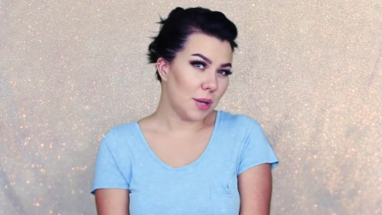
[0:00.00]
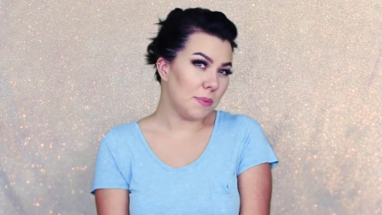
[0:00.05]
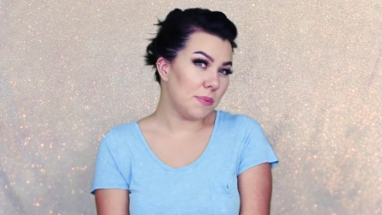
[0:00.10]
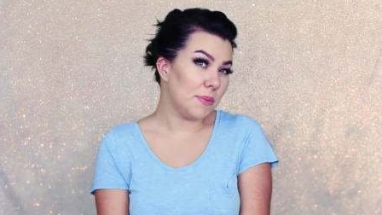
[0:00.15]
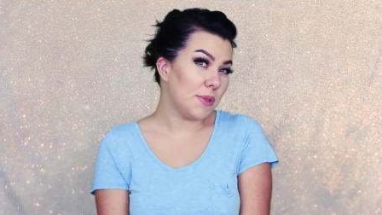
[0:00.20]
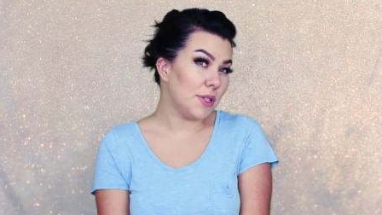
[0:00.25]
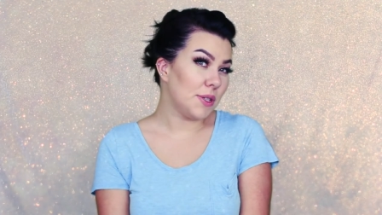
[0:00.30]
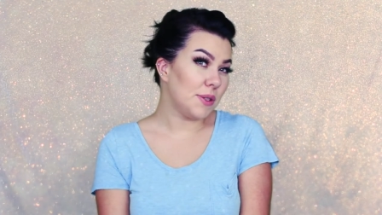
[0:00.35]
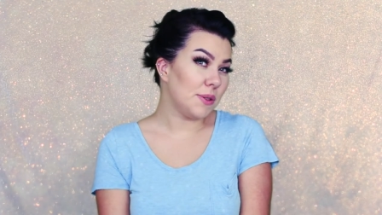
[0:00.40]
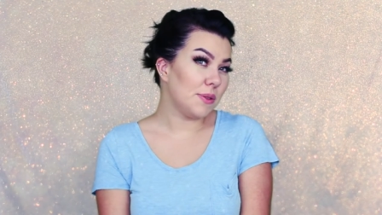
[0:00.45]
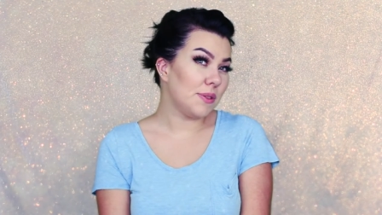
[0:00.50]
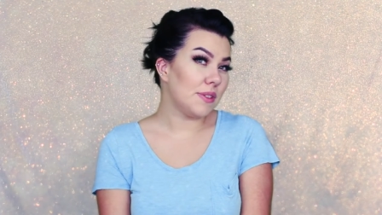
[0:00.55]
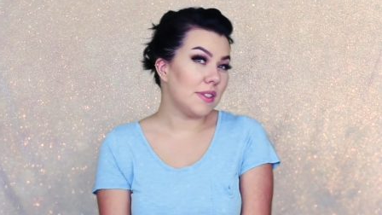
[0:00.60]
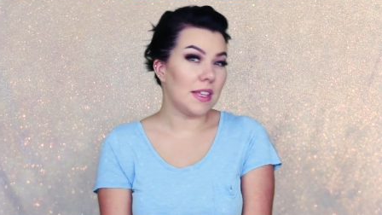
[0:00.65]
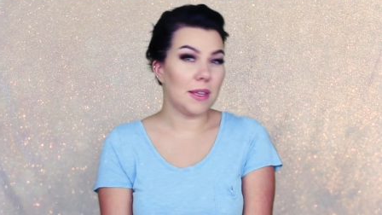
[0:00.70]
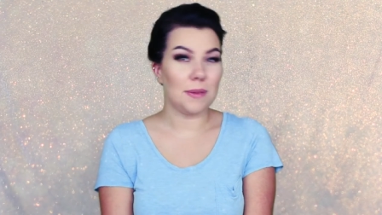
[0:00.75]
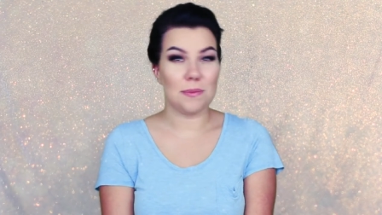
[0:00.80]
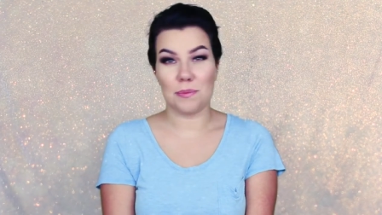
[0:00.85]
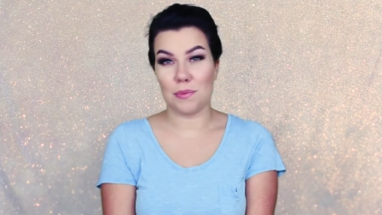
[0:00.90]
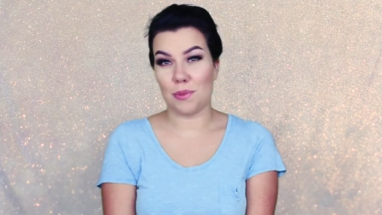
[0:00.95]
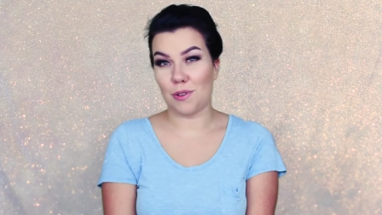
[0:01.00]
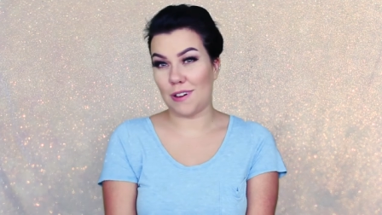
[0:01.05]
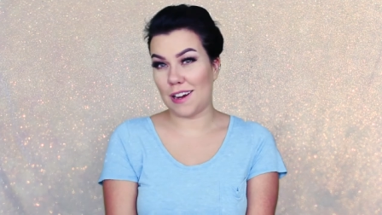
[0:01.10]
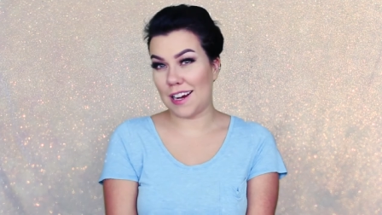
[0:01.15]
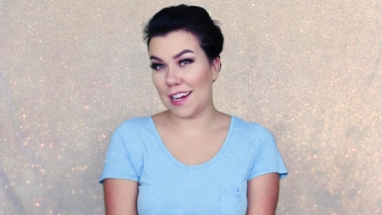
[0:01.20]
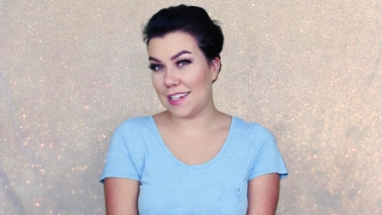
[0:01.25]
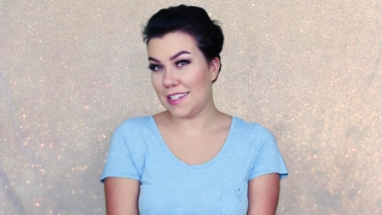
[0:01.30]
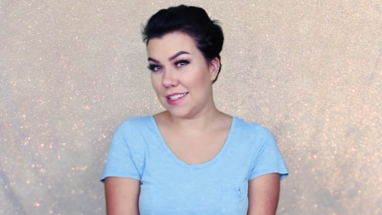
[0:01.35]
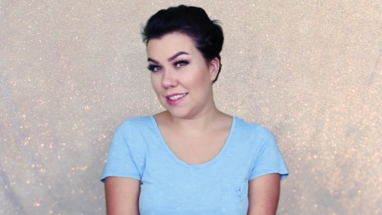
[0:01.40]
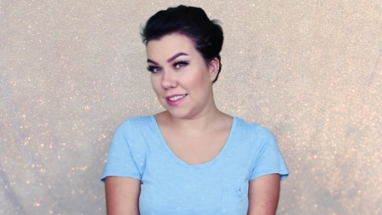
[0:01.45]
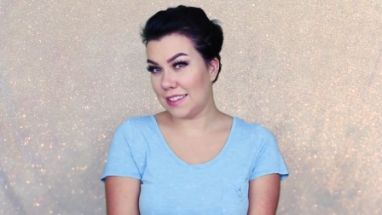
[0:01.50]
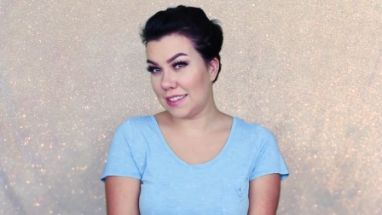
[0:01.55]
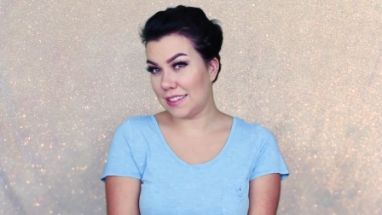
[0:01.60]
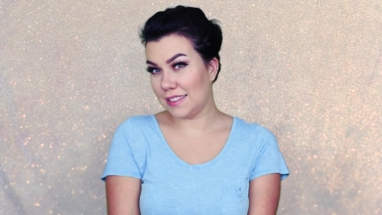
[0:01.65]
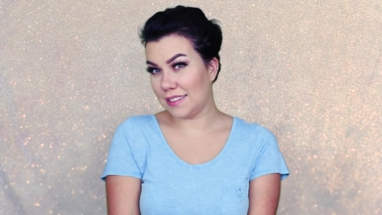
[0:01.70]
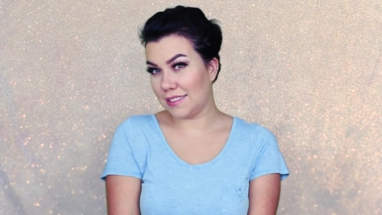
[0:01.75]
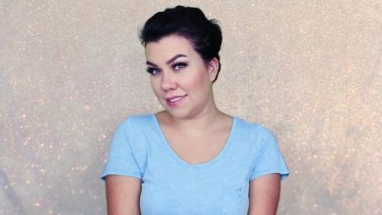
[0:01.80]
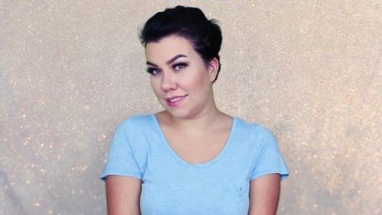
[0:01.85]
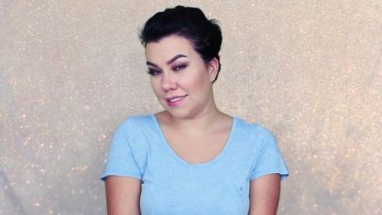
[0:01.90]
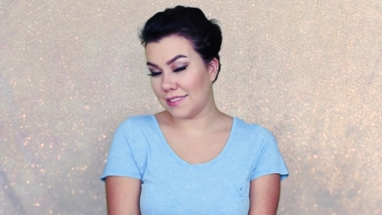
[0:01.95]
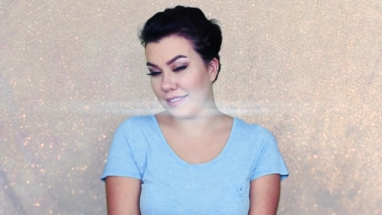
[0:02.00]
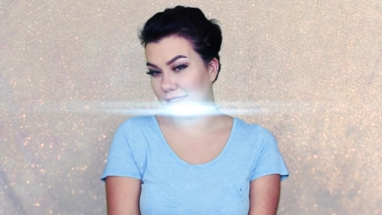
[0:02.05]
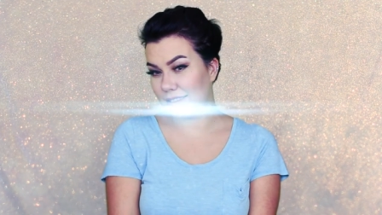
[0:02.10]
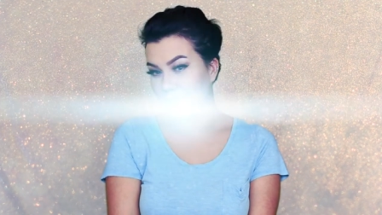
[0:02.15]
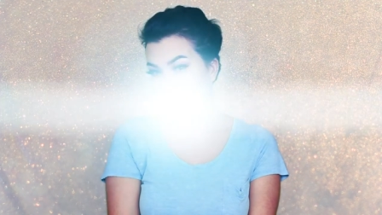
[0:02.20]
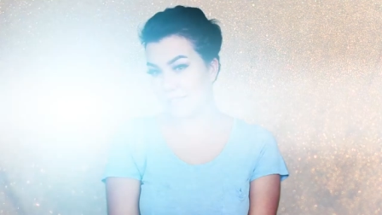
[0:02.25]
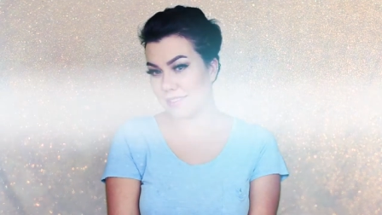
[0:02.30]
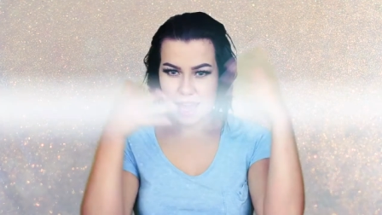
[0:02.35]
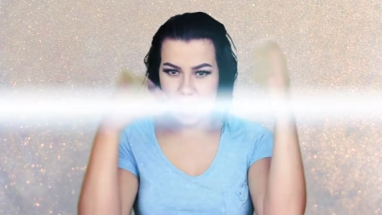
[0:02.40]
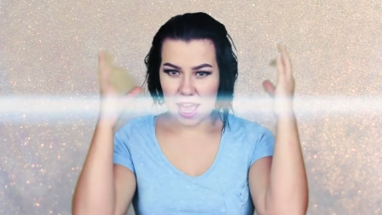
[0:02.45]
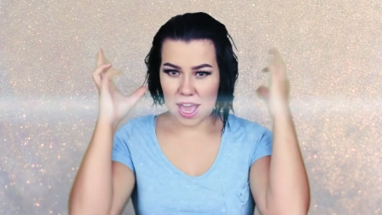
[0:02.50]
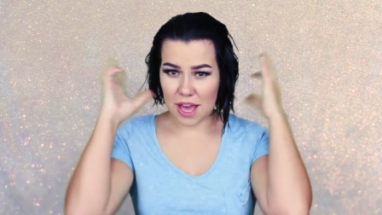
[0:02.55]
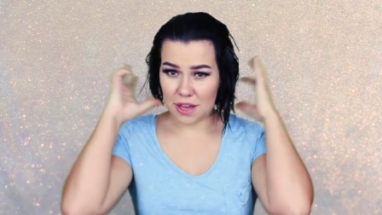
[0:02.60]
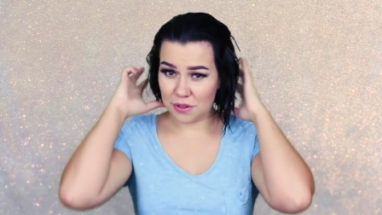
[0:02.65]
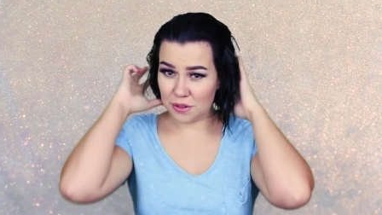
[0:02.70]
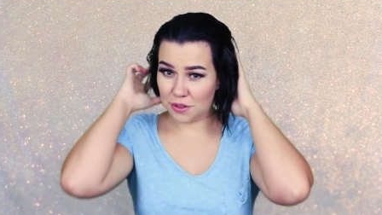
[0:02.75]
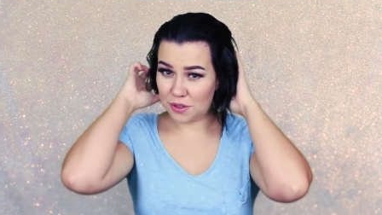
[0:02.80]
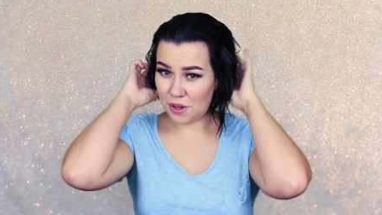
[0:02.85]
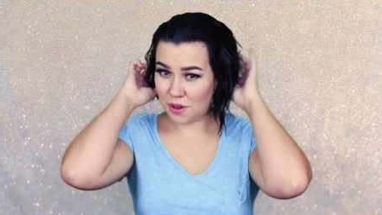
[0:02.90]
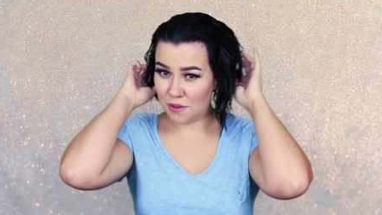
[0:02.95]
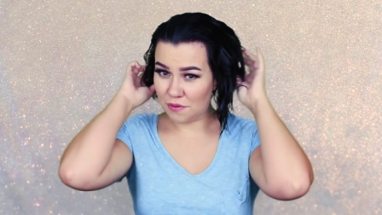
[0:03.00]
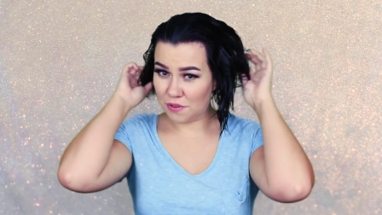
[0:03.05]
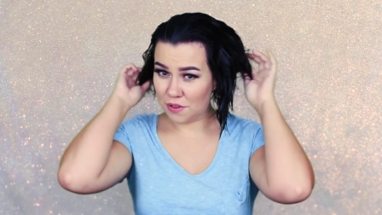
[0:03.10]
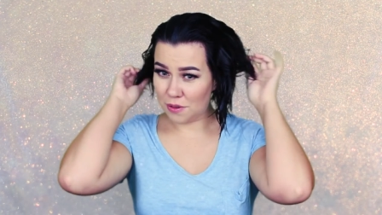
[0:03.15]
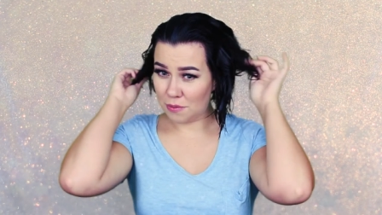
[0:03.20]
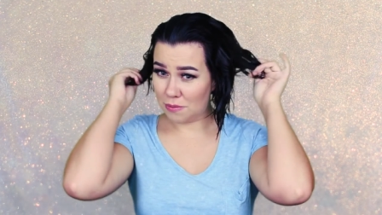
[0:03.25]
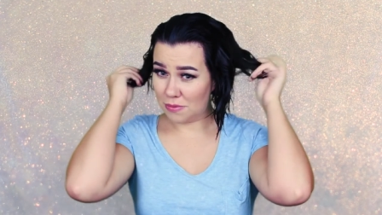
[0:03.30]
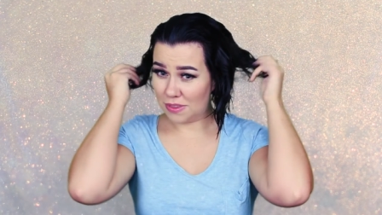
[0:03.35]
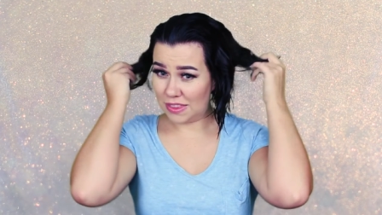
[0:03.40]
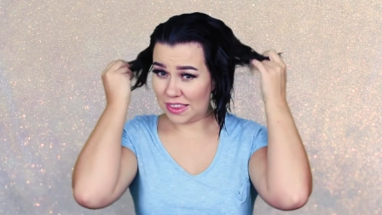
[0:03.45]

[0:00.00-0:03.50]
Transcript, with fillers: updos and braids, how to go from